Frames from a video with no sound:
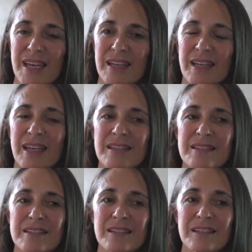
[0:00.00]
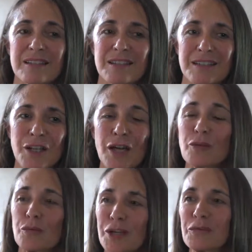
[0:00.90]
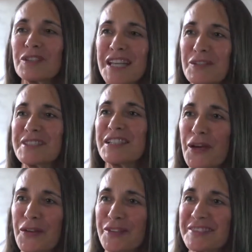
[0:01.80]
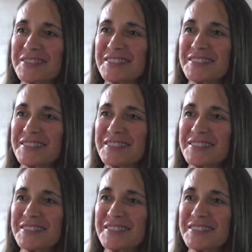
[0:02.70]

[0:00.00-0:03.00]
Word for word: And it's not one without the other.